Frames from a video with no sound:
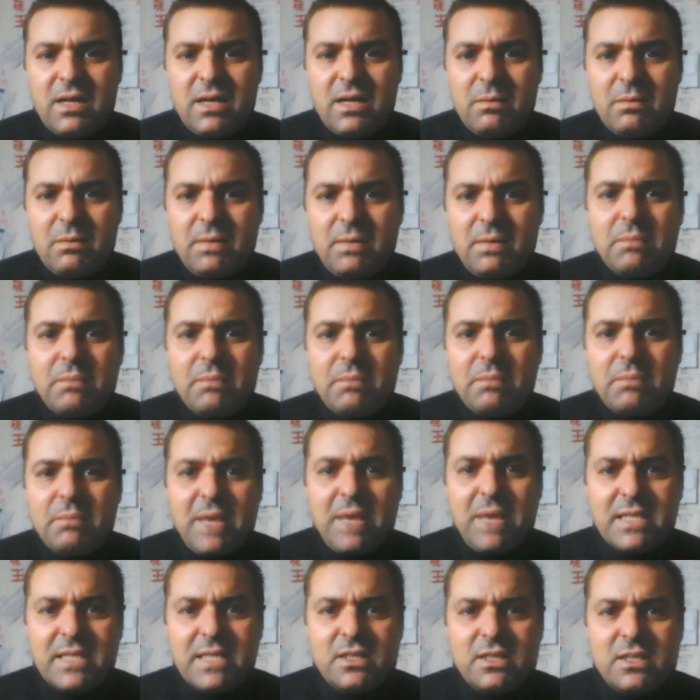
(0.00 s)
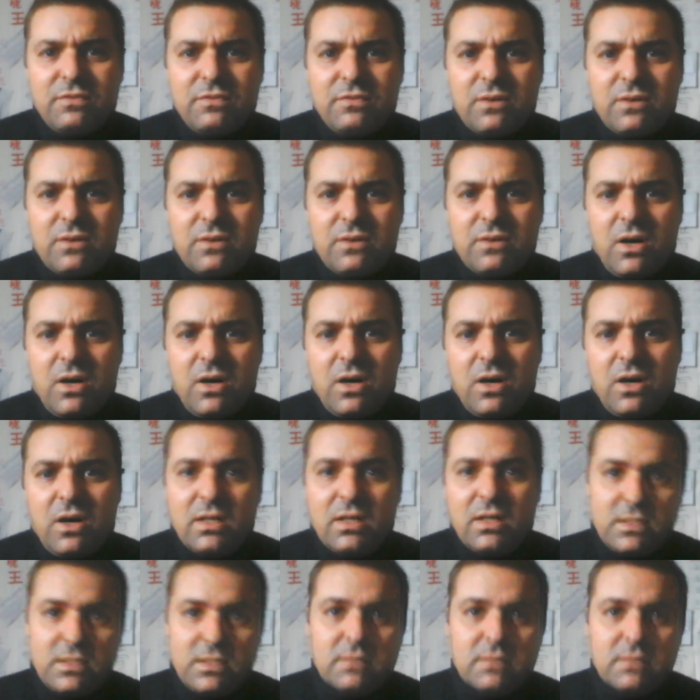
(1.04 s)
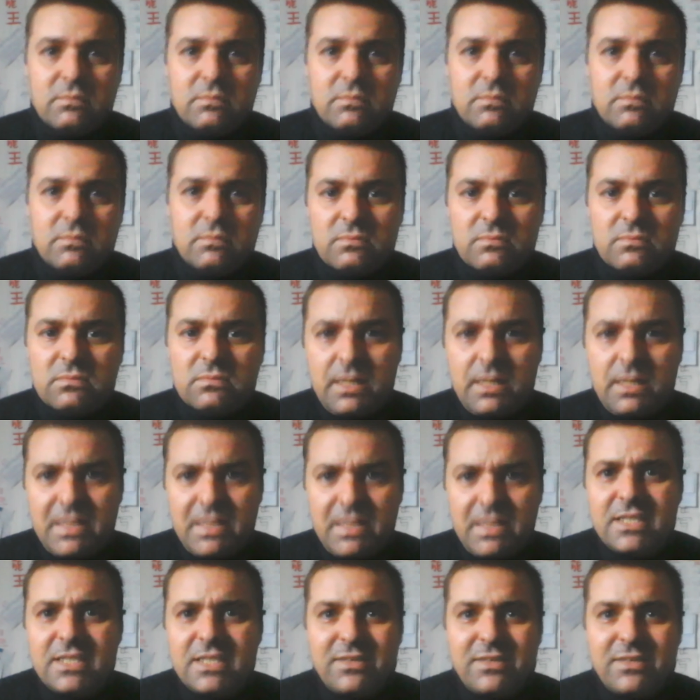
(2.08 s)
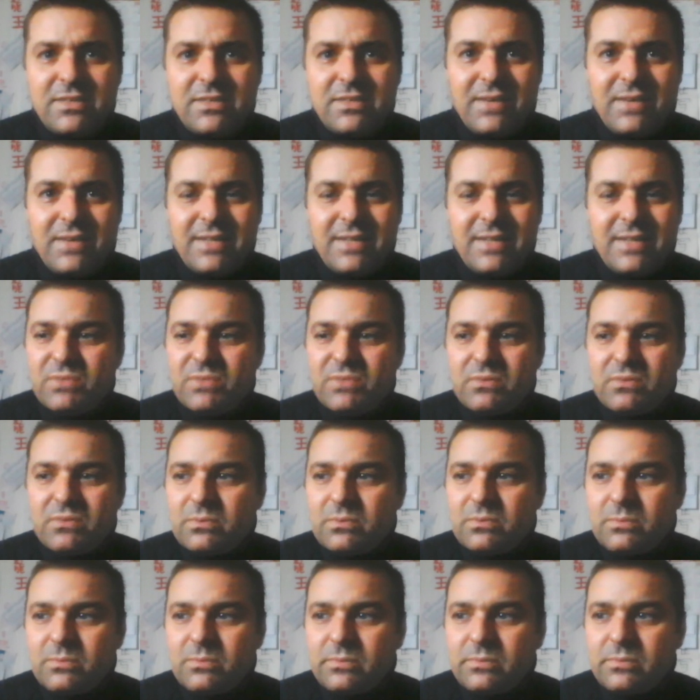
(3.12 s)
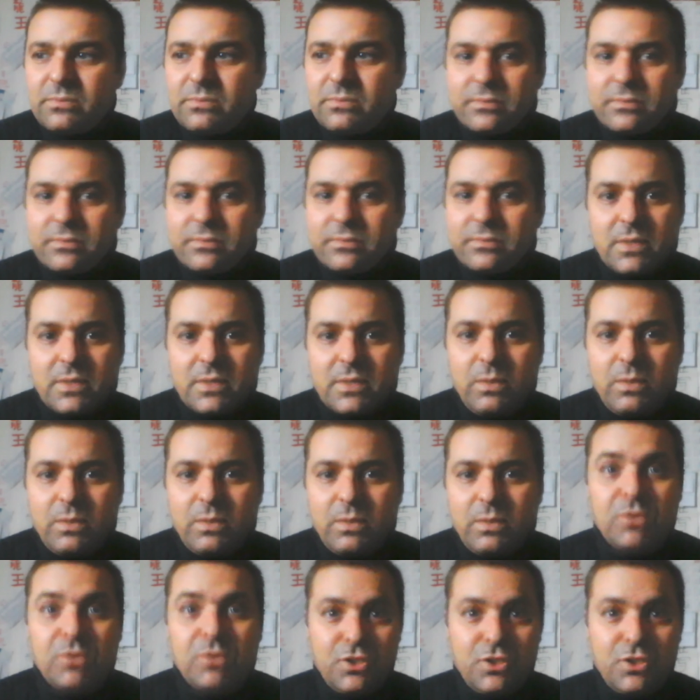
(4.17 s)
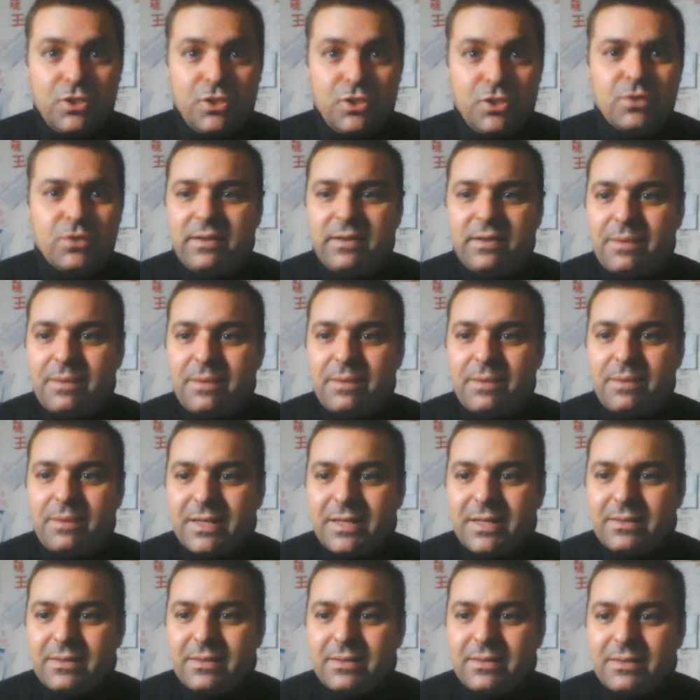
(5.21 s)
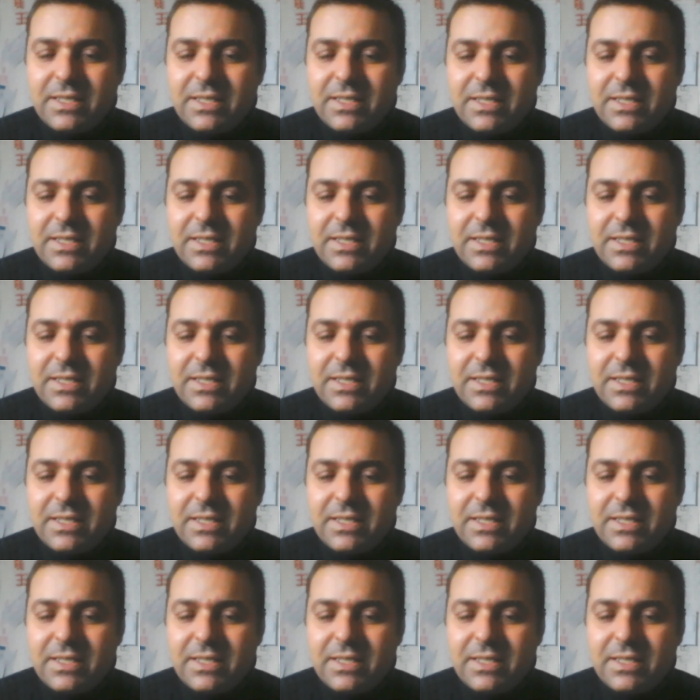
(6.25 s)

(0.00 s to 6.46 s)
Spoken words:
being based off on animation, right? With Mushu and everything, right?